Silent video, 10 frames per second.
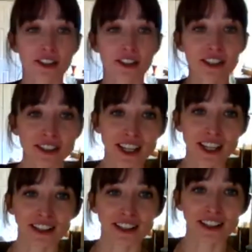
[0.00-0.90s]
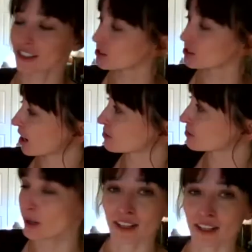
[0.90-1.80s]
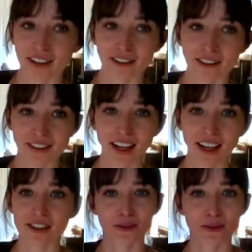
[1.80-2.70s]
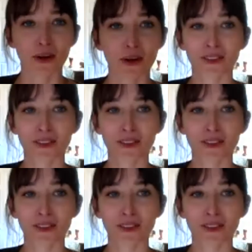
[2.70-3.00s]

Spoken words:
This is it. This is draft one. Wrote